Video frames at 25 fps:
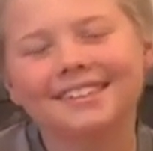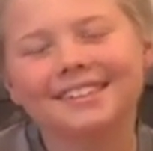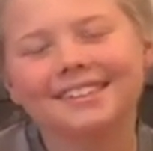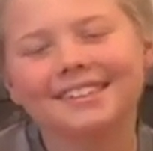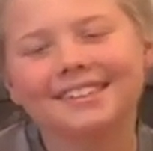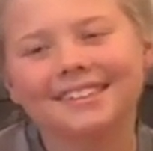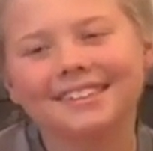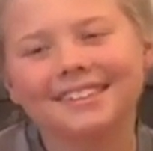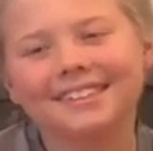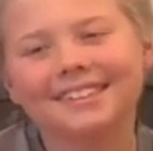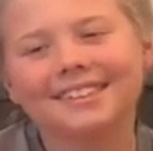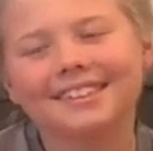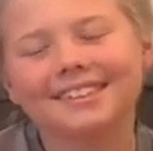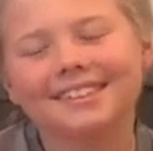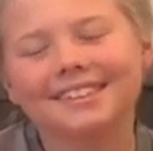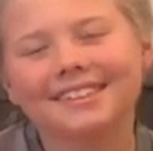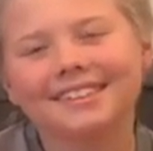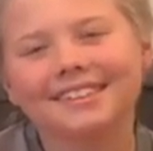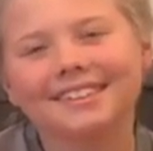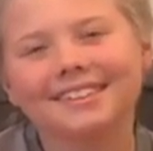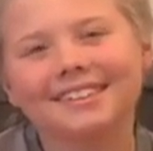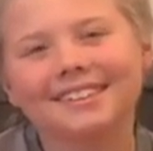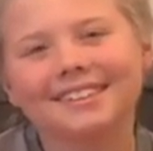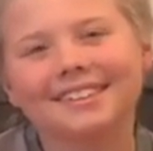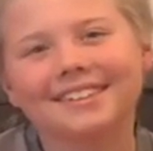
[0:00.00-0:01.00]

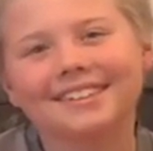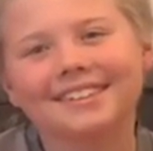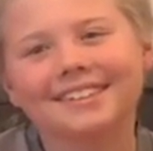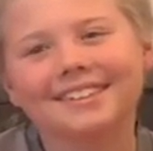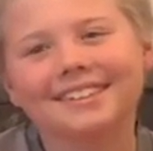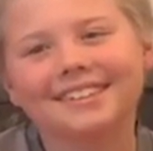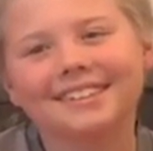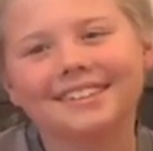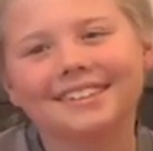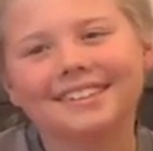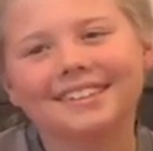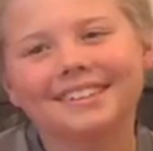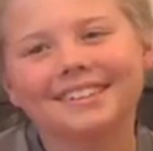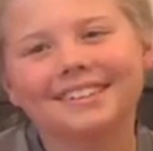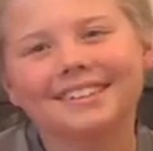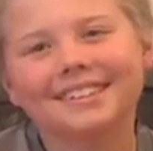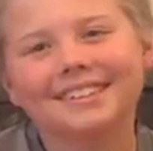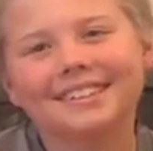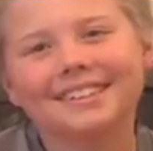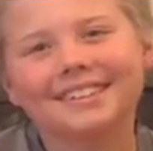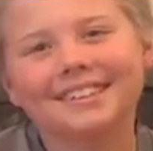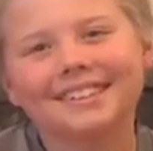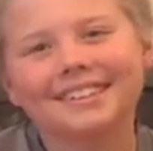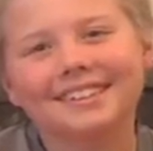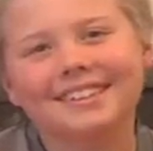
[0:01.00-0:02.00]

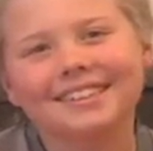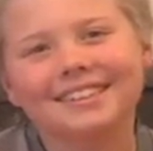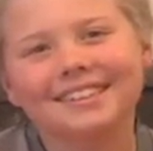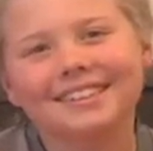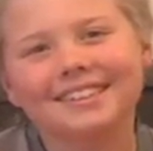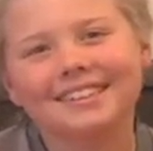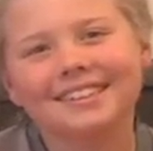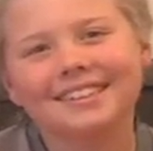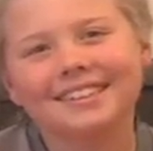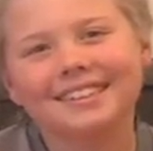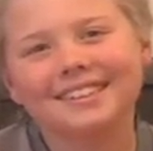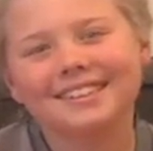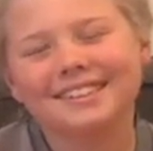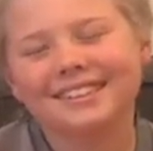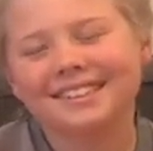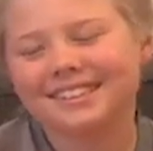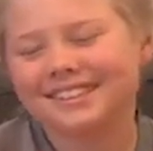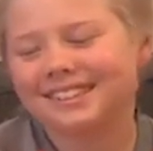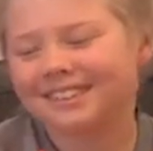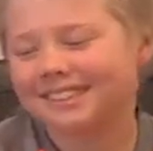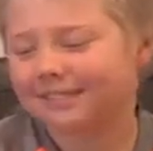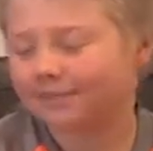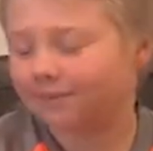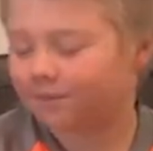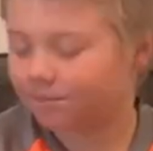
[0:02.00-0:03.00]

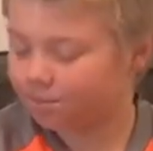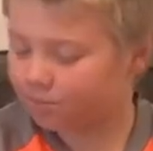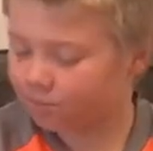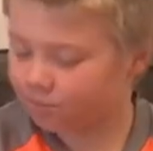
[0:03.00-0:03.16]
[no speech]